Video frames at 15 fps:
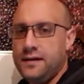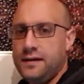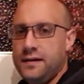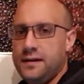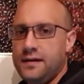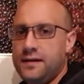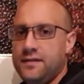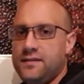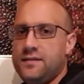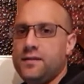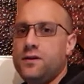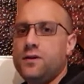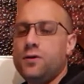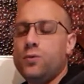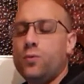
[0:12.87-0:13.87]
is
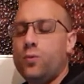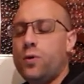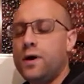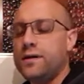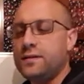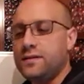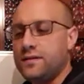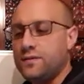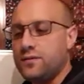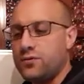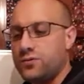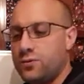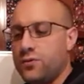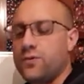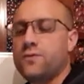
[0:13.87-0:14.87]
what
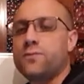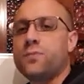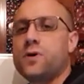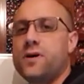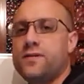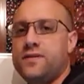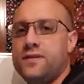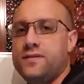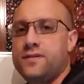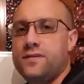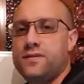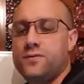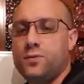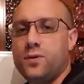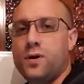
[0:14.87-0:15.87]
sort of processes